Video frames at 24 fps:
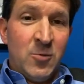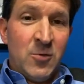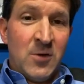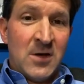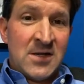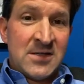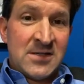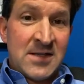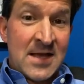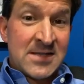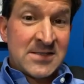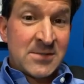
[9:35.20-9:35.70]

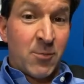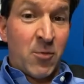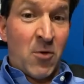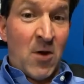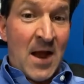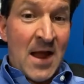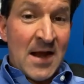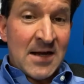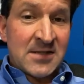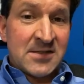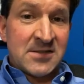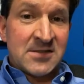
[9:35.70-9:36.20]
as a
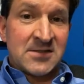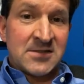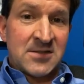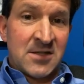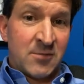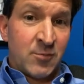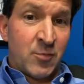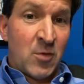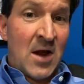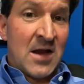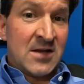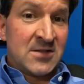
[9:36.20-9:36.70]
practice
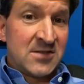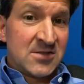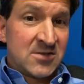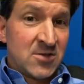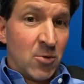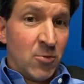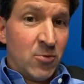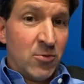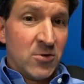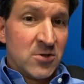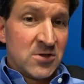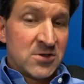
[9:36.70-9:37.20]

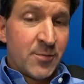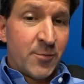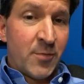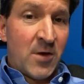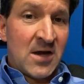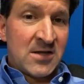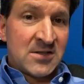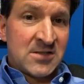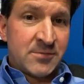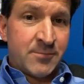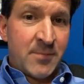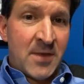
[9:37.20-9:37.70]
owner, as a
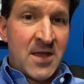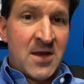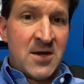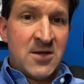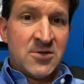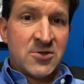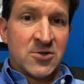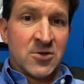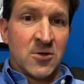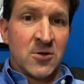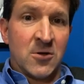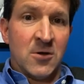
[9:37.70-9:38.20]
practice
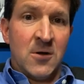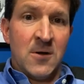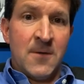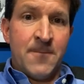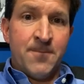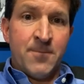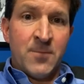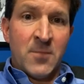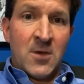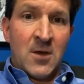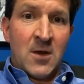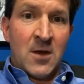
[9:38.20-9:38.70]
manager,
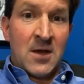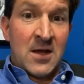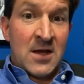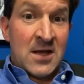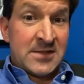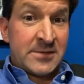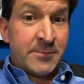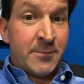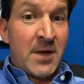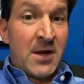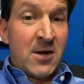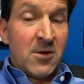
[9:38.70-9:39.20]

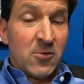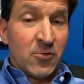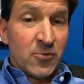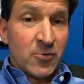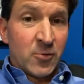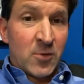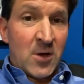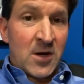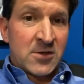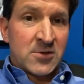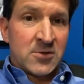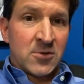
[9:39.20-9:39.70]
as a medical
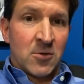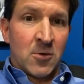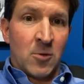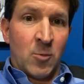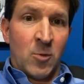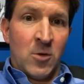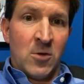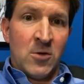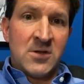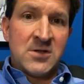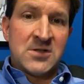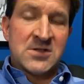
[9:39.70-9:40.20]
director, are
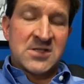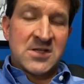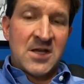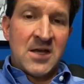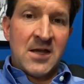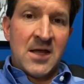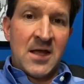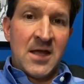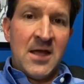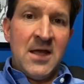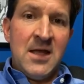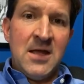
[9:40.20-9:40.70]
willing to say,
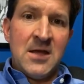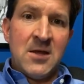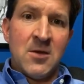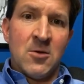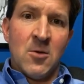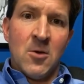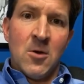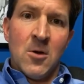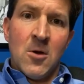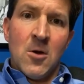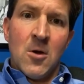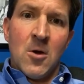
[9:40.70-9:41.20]
hey,
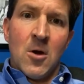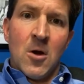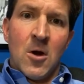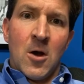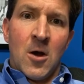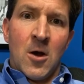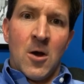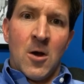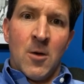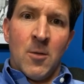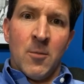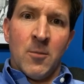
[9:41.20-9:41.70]

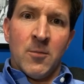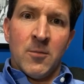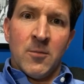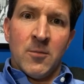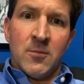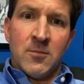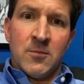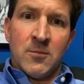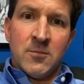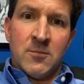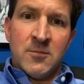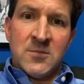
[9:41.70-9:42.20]

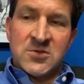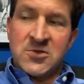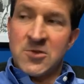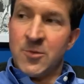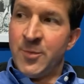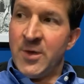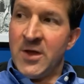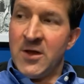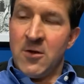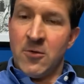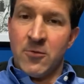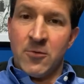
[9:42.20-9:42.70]
Mr.
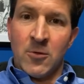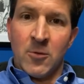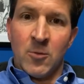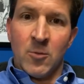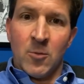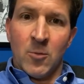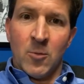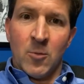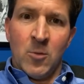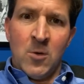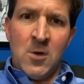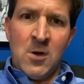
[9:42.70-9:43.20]
Pet Owner,
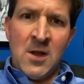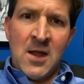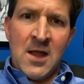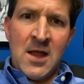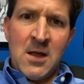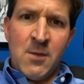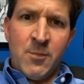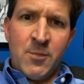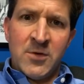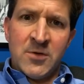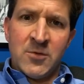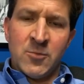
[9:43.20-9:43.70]
what
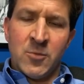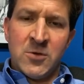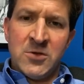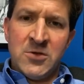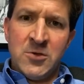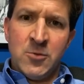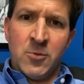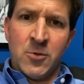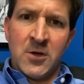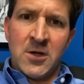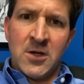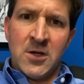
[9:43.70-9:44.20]
happened when
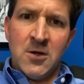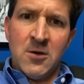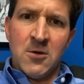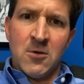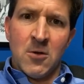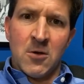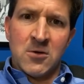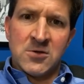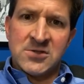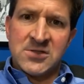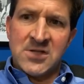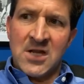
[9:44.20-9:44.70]
you were here?
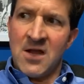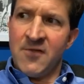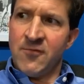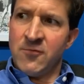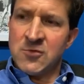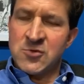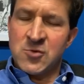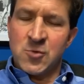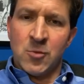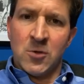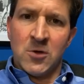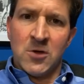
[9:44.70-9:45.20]
Our staff
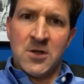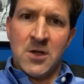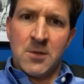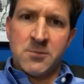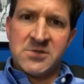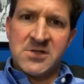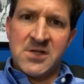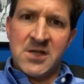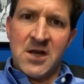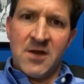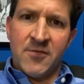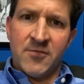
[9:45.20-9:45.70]
was really
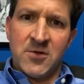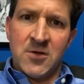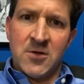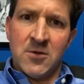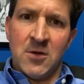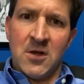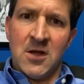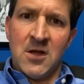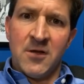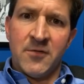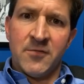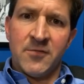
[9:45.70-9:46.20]
upset after you
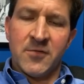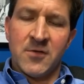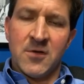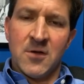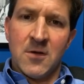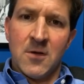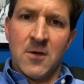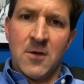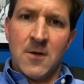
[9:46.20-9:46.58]
left.